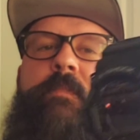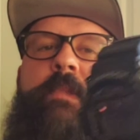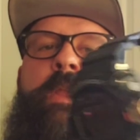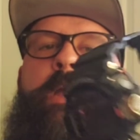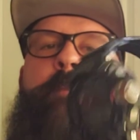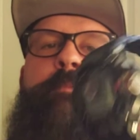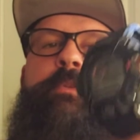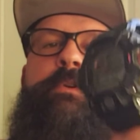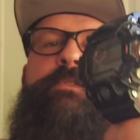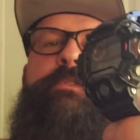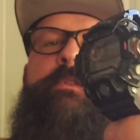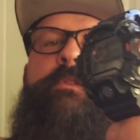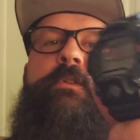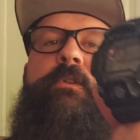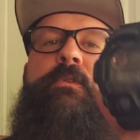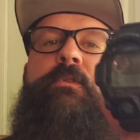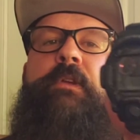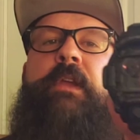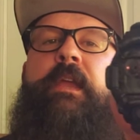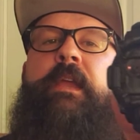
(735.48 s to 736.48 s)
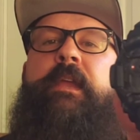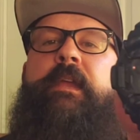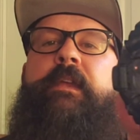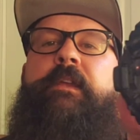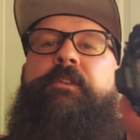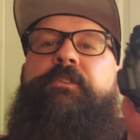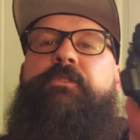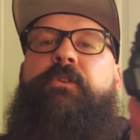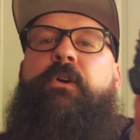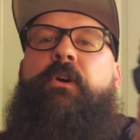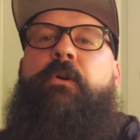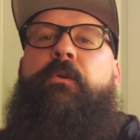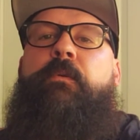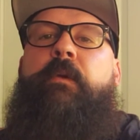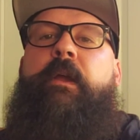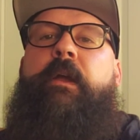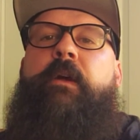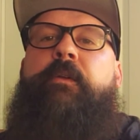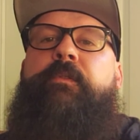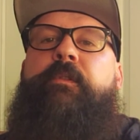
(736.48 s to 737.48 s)
I put the little cage
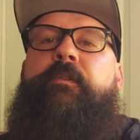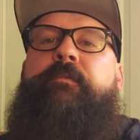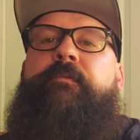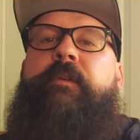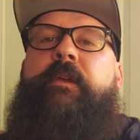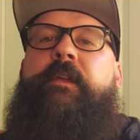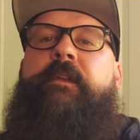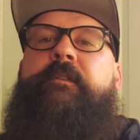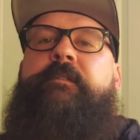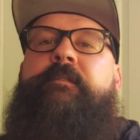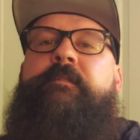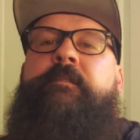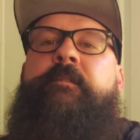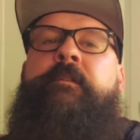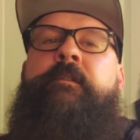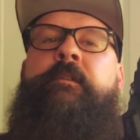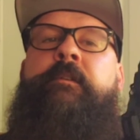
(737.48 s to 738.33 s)
around the face,